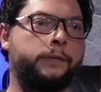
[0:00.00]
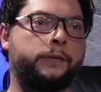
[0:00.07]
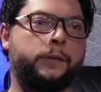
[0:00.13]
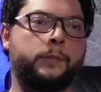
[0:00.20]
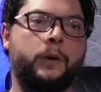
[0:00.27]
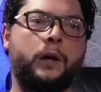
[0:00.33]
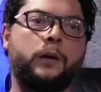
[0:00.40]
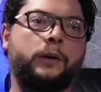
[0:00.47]

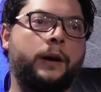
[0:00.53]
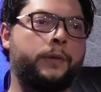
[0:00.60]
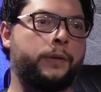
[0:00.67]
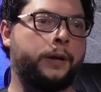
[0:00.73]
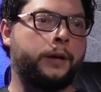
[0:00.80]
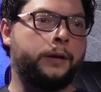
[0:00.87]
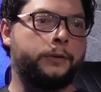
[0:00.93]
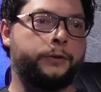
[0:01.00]
from all around the
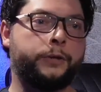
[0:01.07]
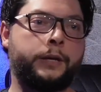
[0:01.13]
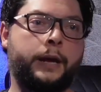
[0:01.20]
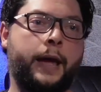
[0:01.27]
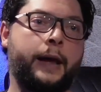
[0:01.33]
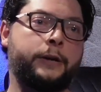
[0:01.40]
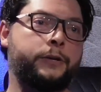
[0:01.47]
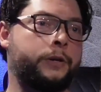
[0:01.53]
country,
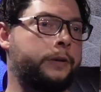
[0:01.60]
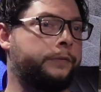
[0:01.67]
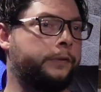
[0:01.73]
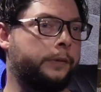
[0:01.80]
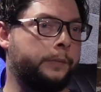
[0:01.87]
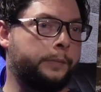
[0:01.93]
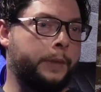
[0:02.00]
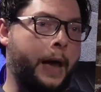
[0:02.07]
actually
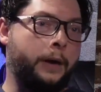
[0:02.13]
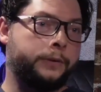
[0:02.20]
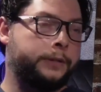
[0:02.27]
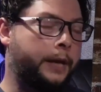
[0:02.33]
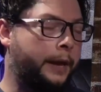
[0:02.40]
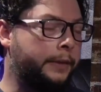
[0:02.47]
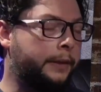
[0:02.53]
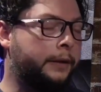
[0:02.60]
from
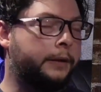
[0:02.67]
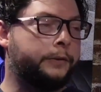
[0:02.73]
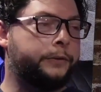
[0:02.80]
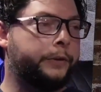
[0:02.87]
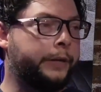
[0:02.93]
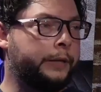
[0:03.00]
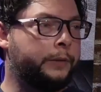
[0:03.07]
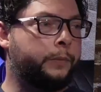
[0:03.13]
outside the
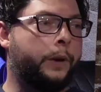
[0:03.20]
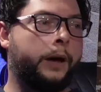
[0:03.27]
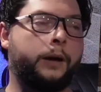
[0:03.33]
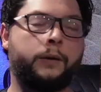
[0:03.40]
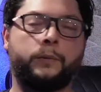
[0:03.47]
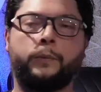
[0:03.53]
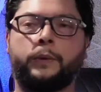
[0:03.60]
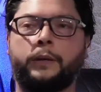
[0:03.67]
country as well.